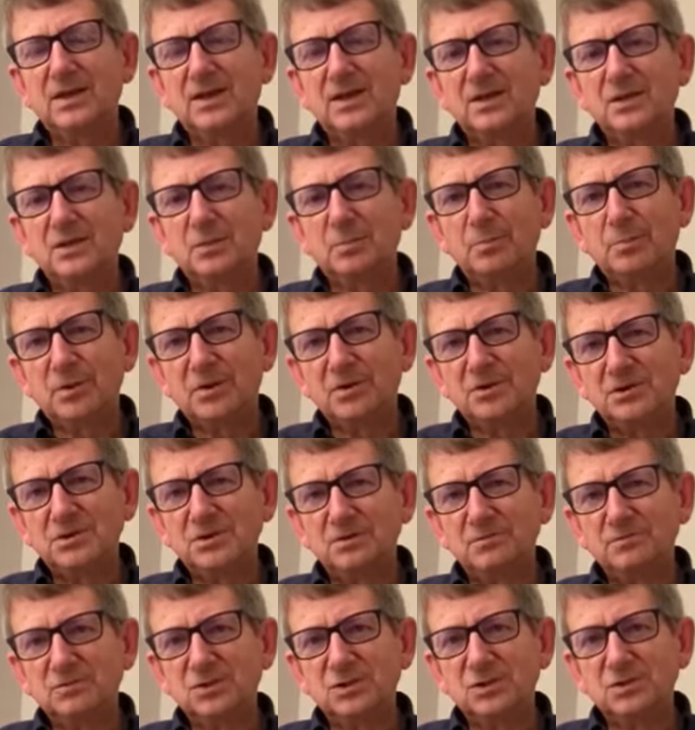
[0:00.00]
in the
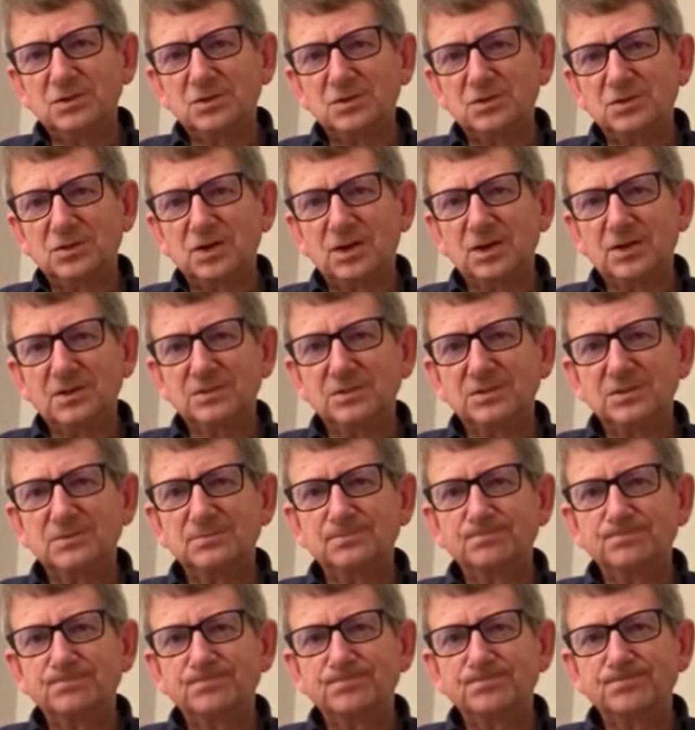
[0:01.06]
person of Jesus Christ.
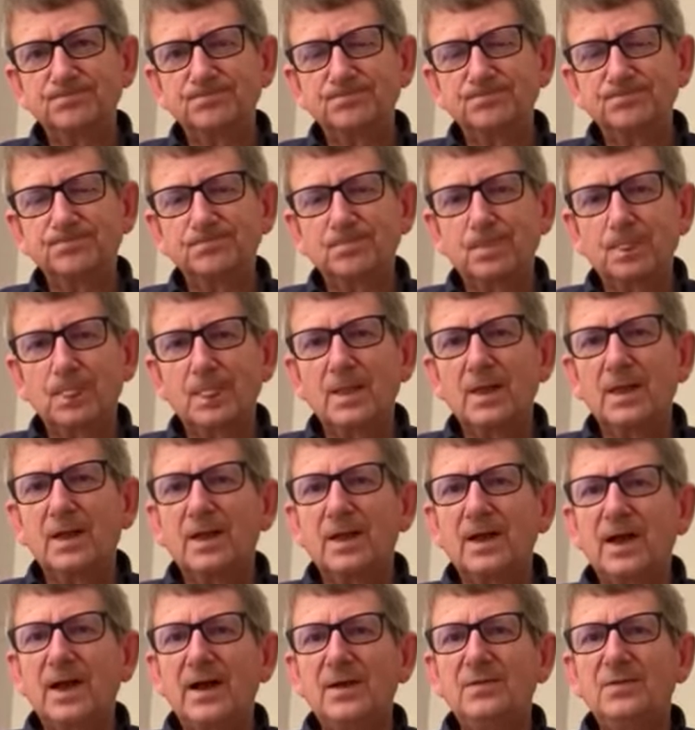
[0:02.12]

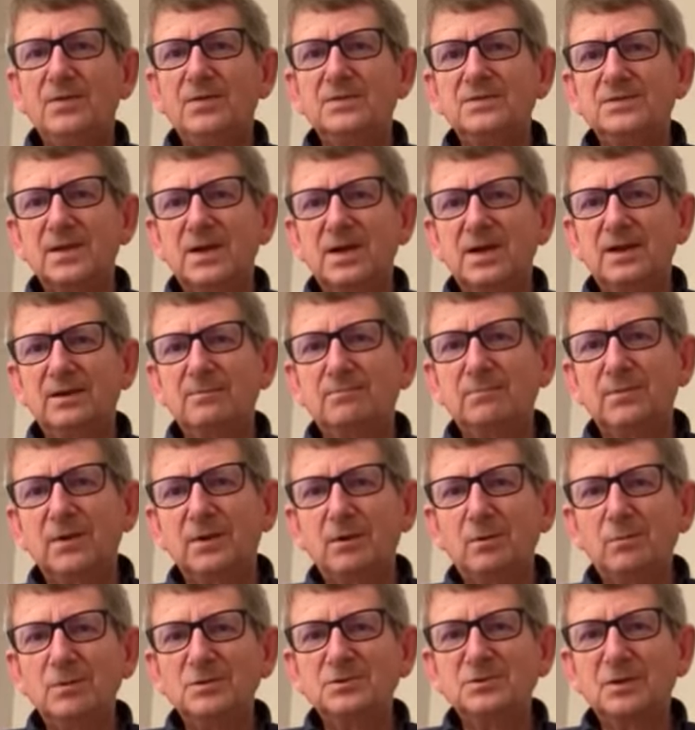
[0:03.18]
And there's
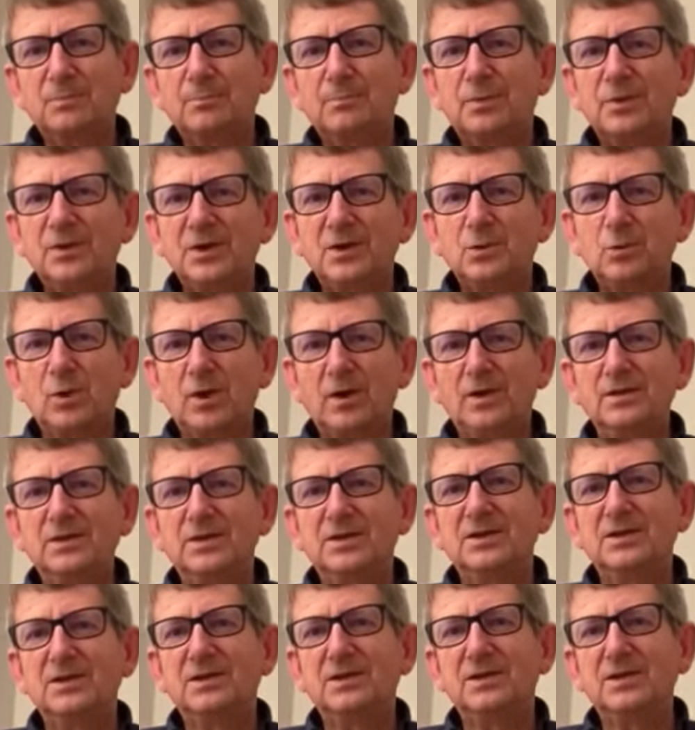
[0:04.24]
almost a prequel
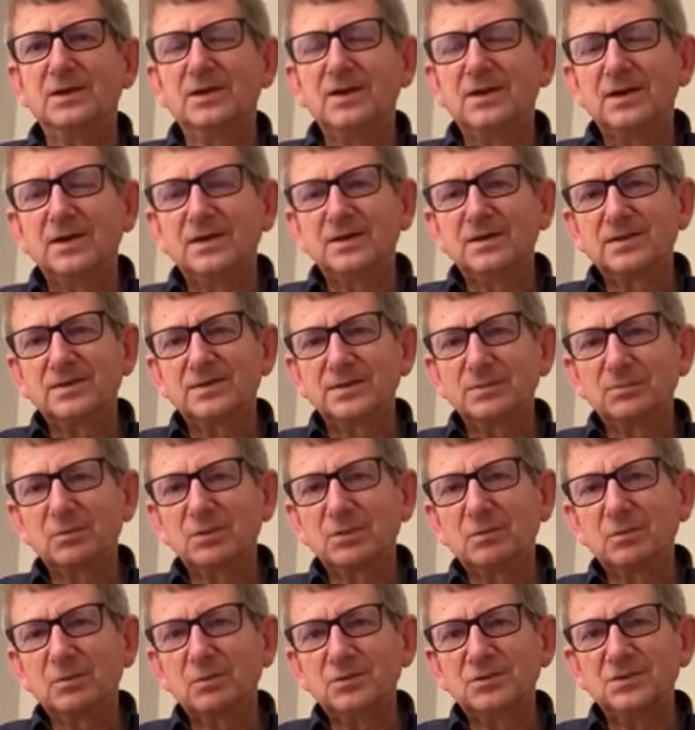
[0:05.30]
here to
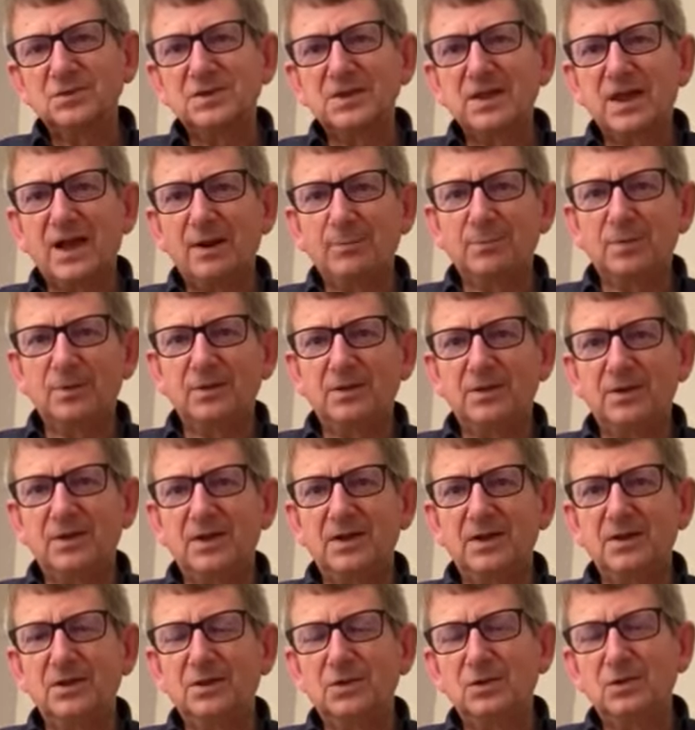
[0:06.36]
something we'll see happen
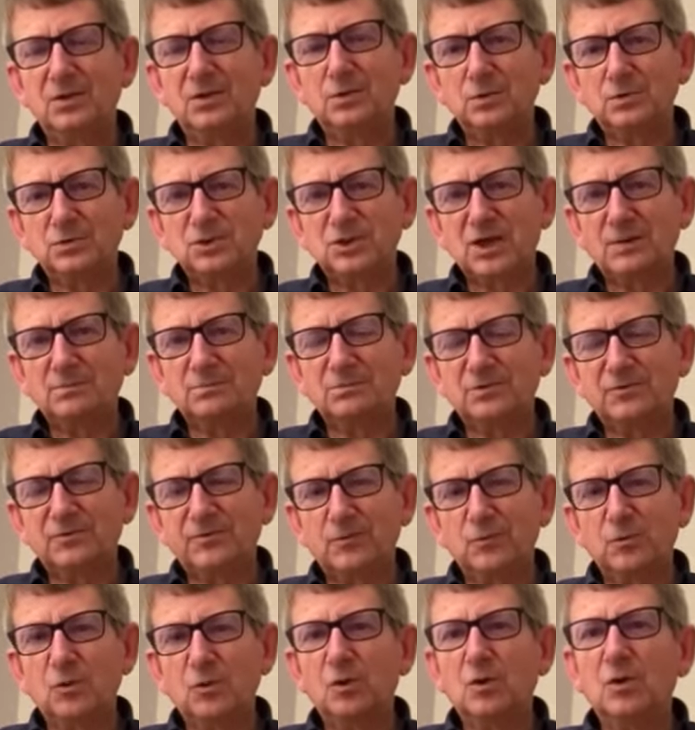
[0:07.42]
in Luke chapter
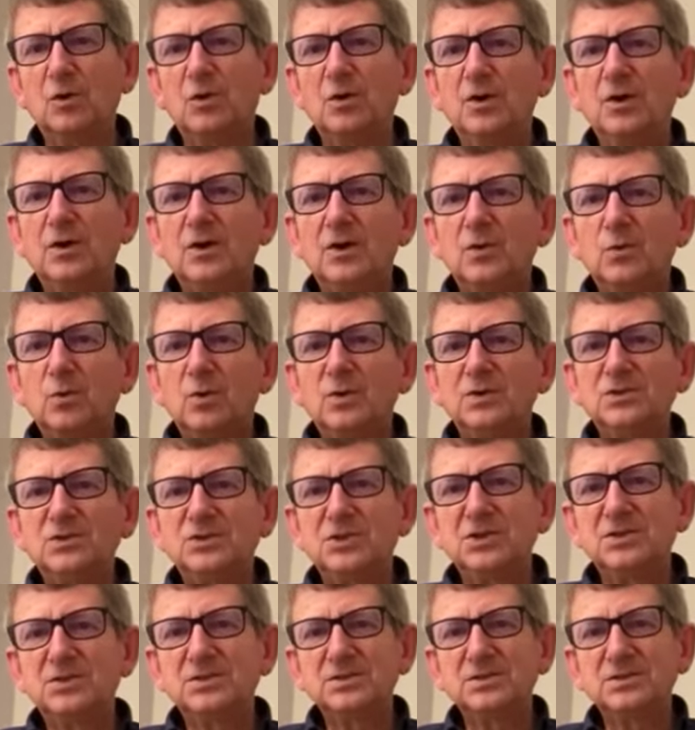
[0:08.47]
4 when
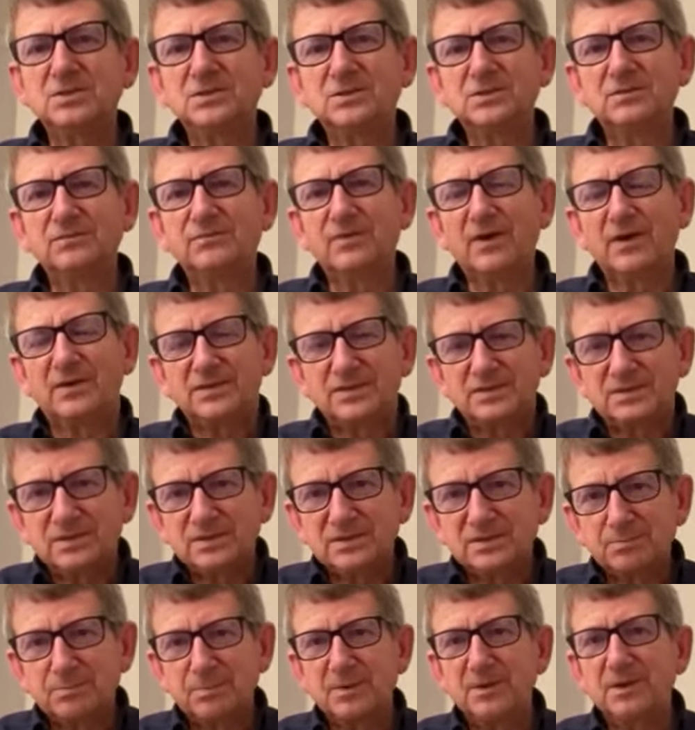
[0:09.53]
Jesus is invited to
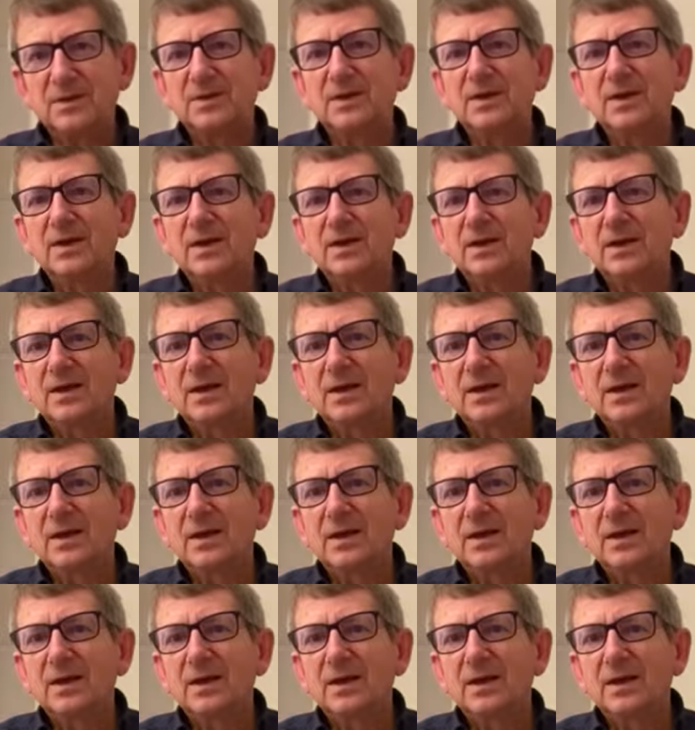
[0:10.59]
speak